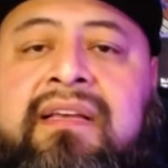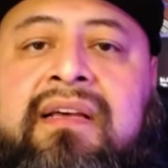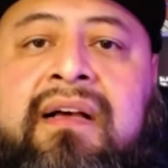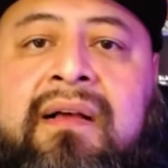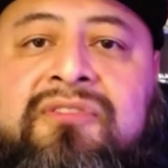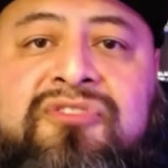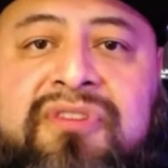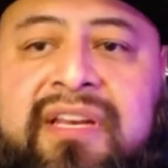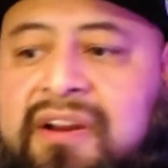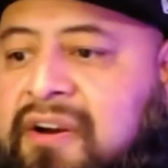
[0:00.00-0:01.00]
uh,
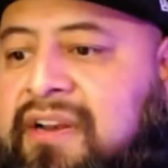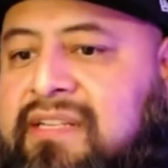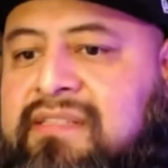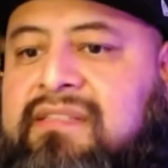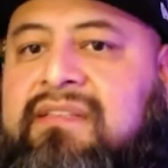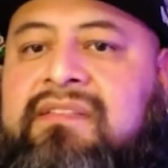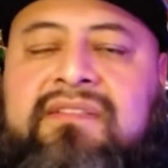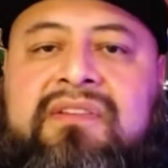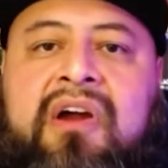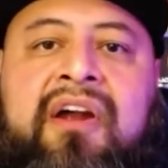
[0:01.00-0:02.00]
student artists,
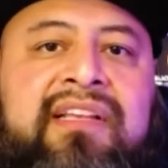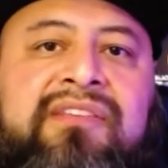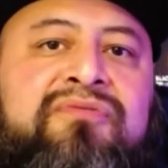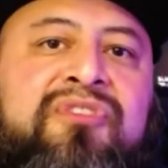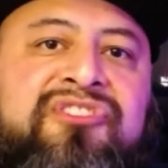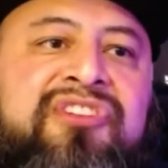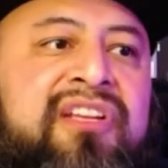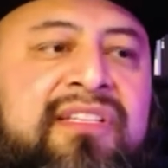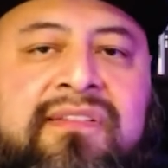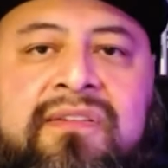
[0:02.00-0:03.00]
artists who are still
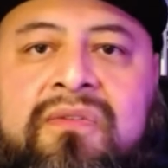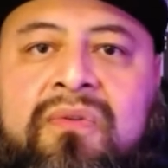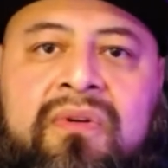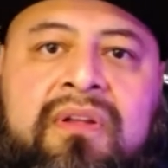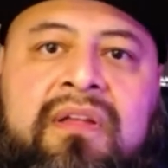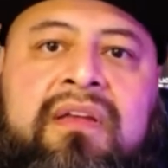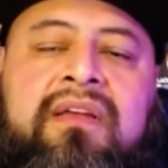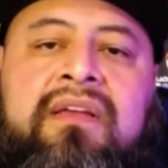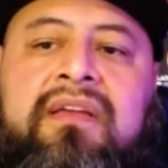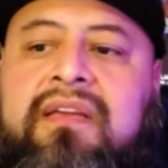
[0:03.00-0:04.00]
in school.
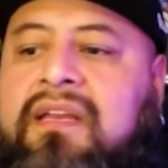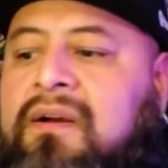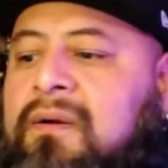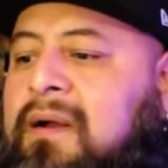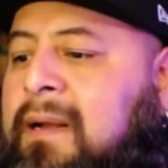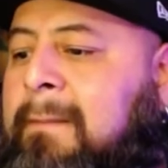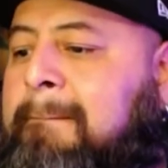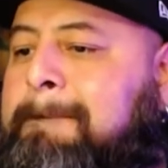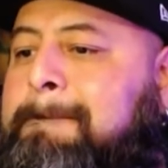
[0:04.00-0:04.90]
You know, um,